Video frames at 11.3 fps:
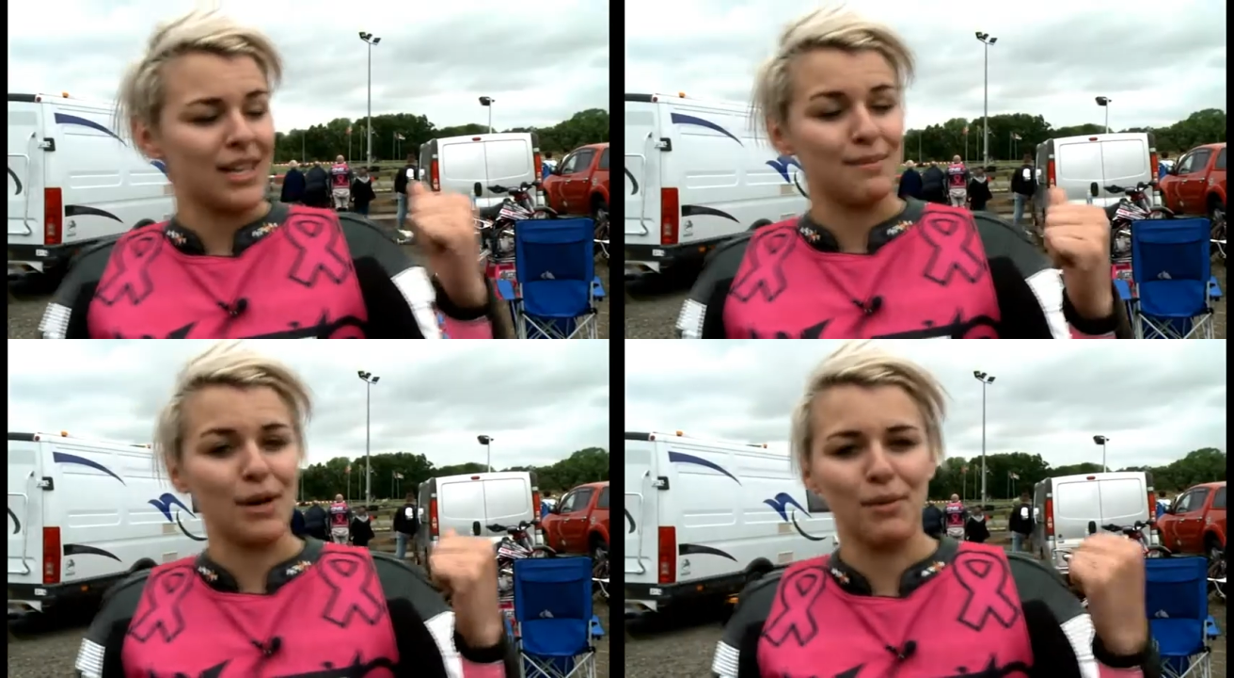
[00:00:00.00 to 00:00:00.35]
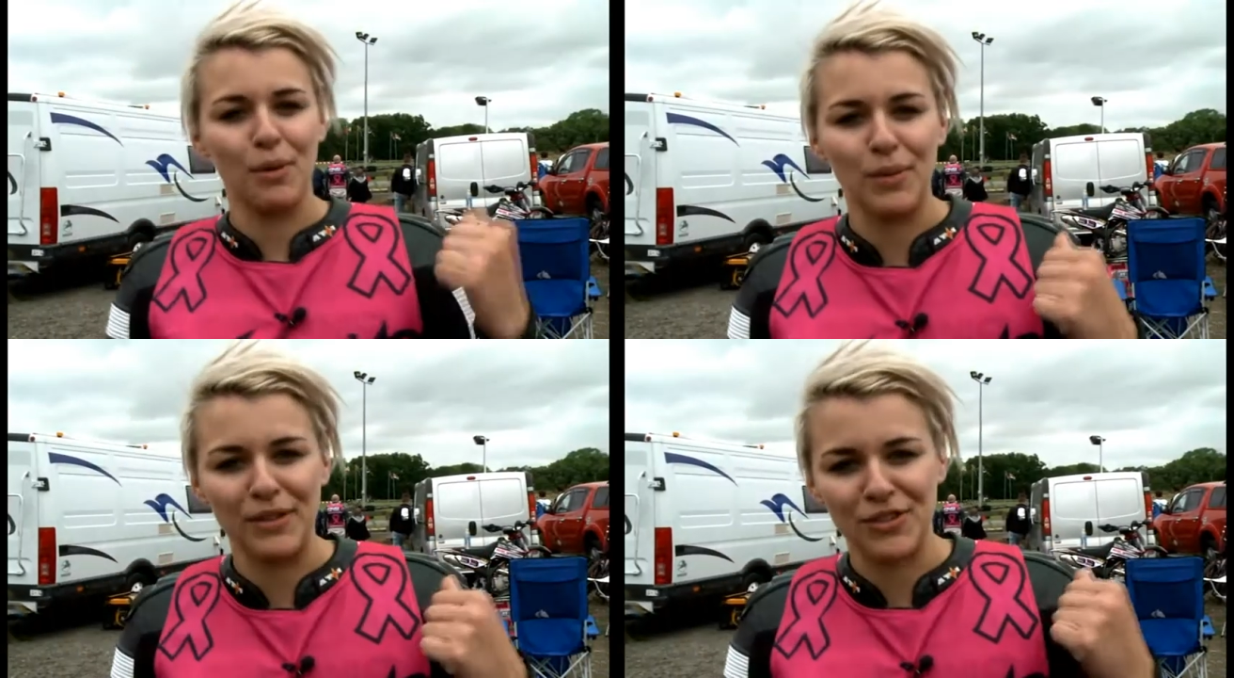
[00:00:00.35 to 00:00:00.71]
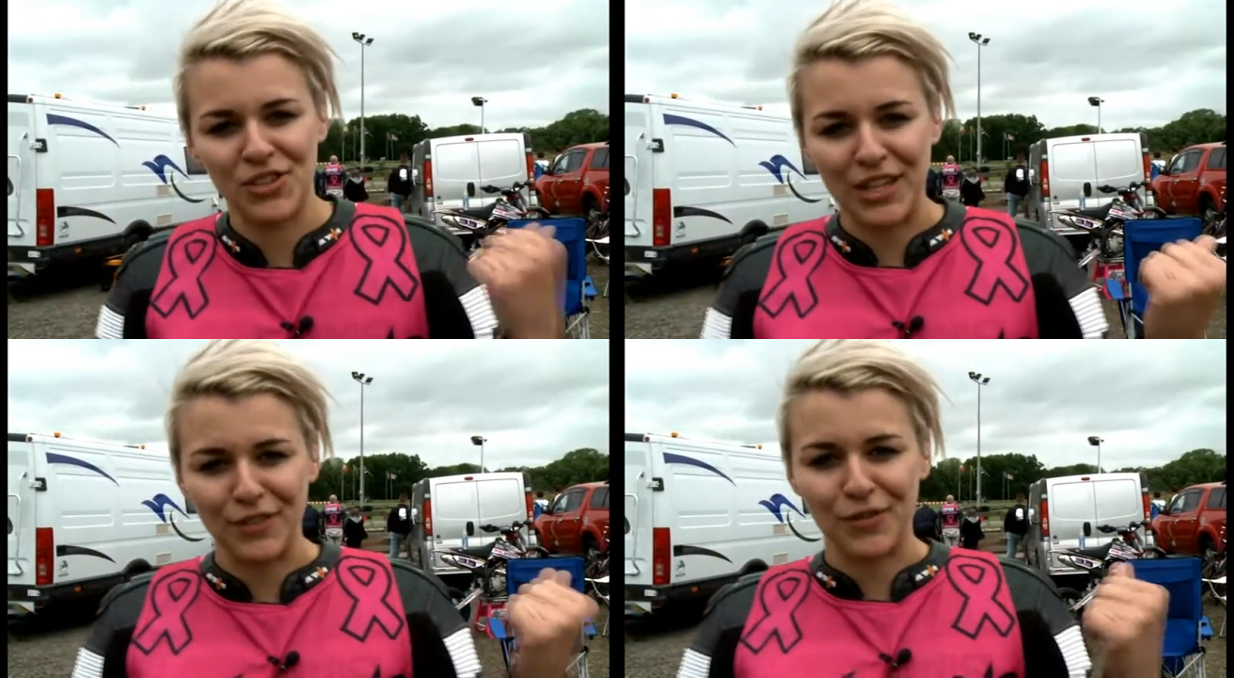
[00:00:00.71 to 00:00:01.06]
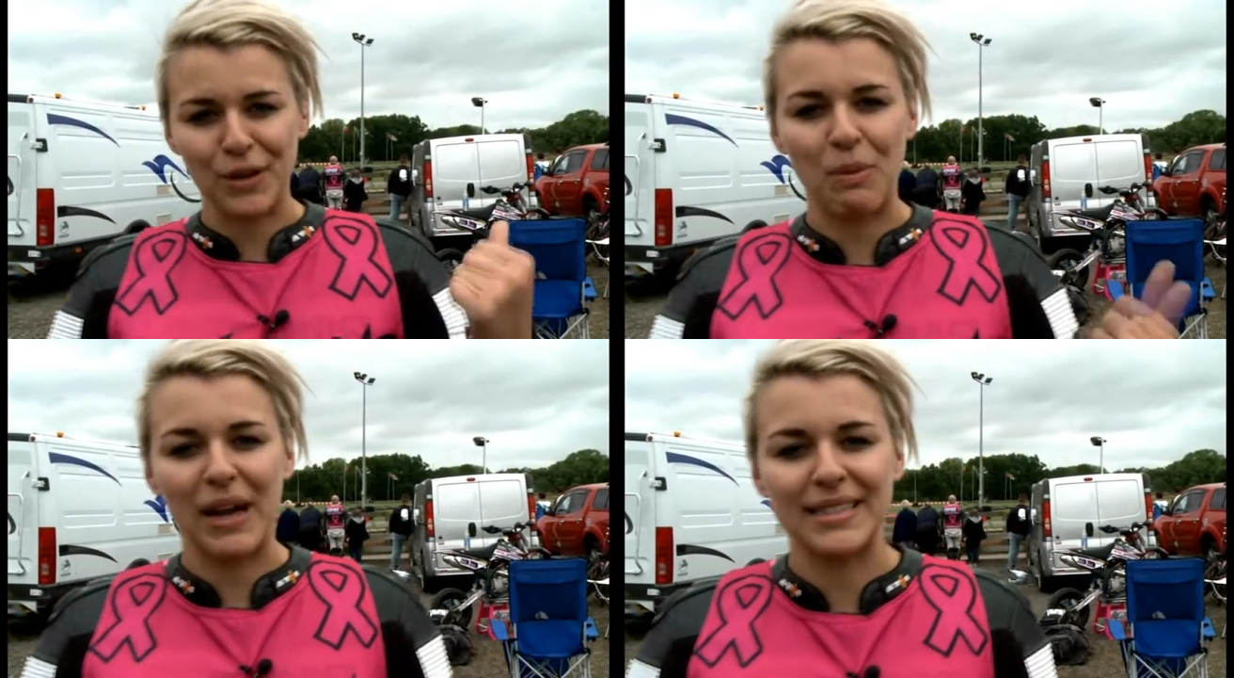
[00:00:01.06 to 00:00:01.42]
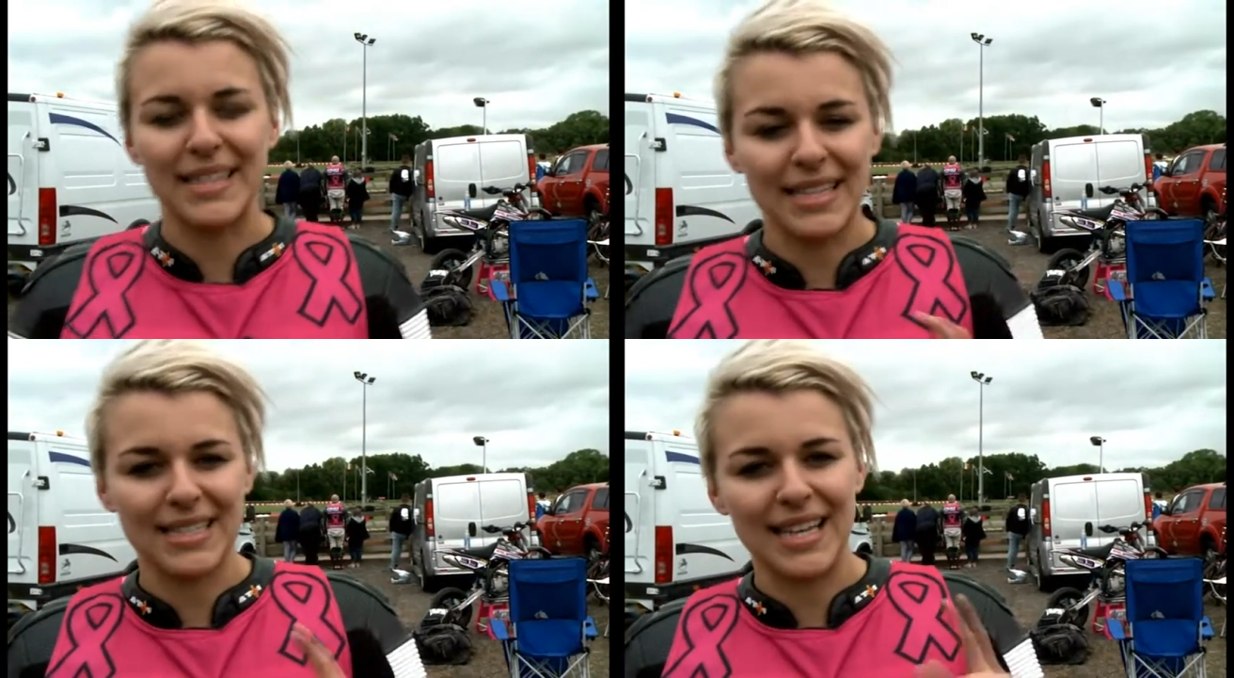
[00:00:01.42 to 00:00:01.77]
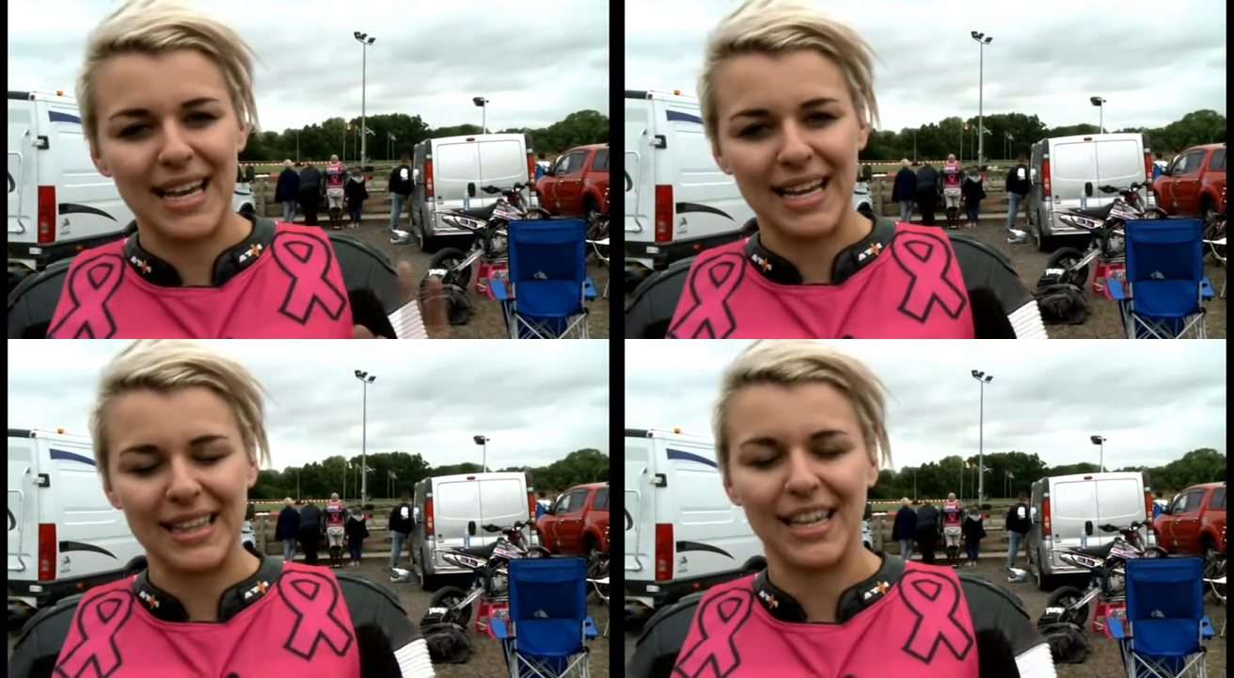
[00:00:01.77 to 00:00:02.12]
at the moment, we've just had free practice,
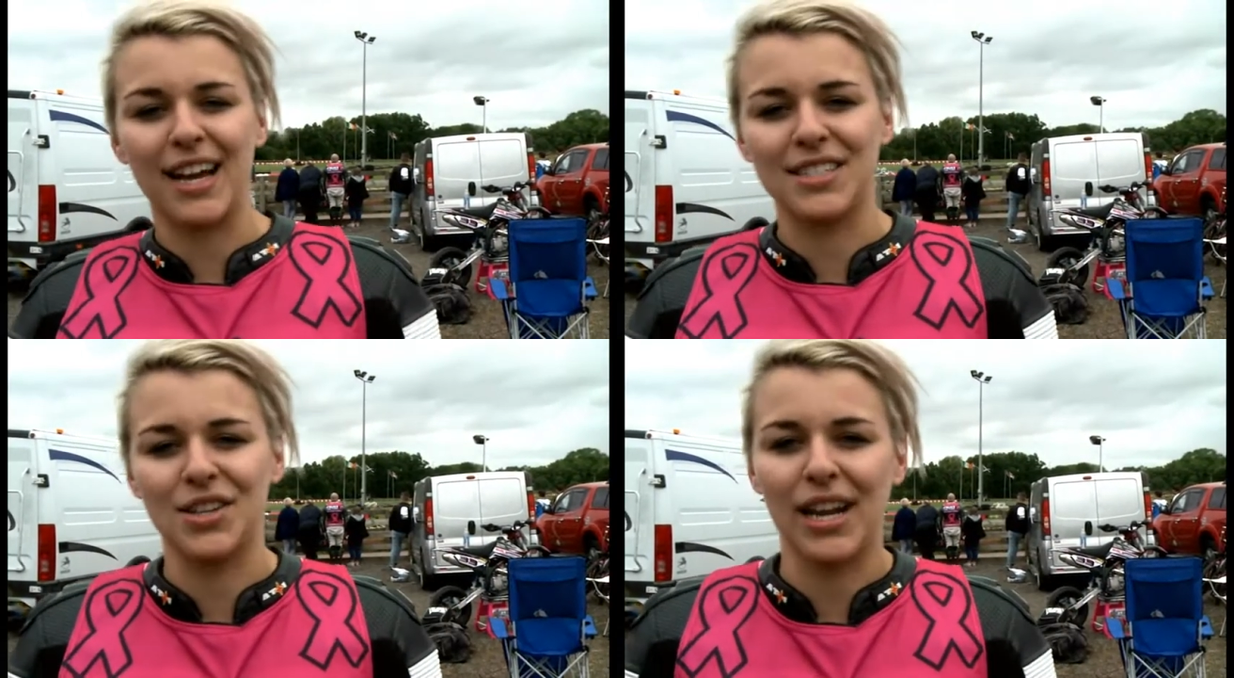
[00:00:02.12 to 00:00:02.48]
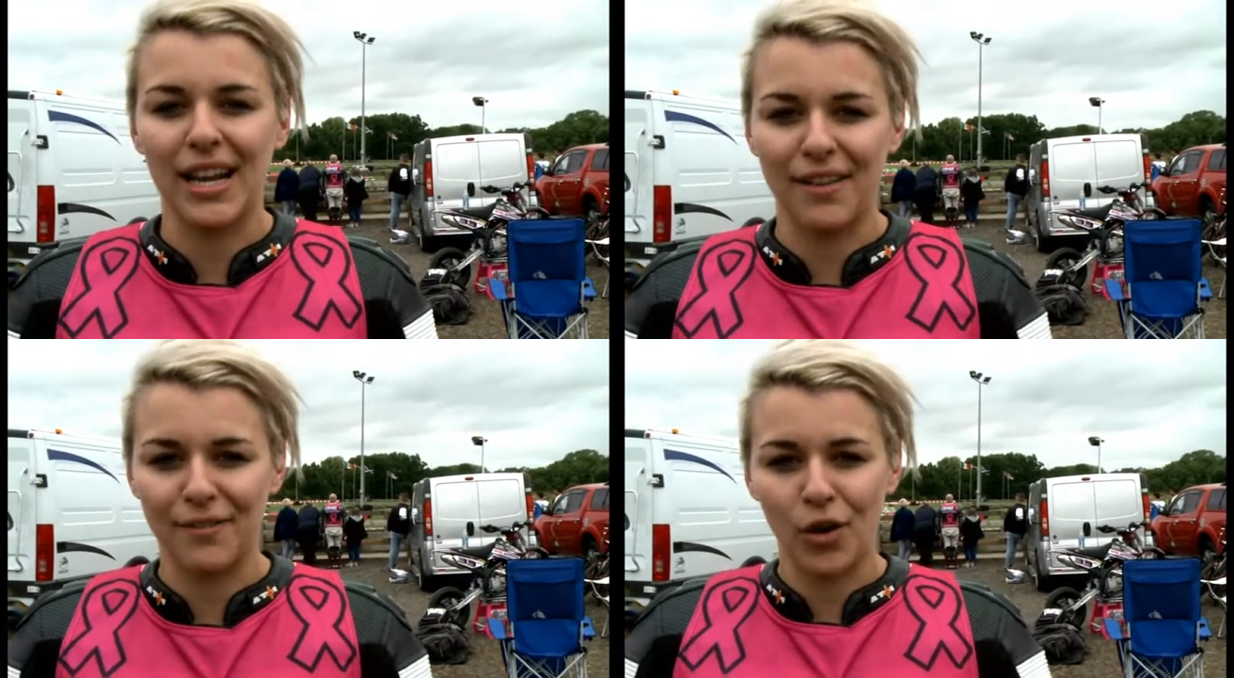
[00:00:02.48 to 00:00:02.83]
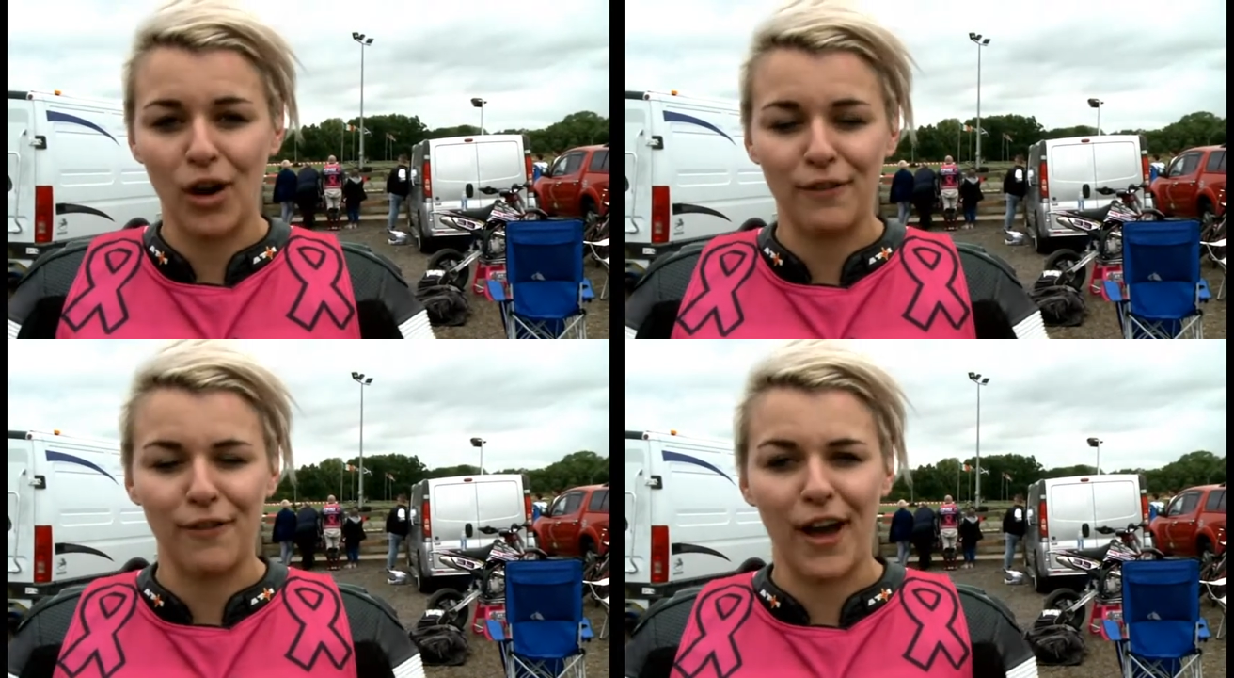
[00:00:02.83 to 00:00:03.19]
and the guys are uh,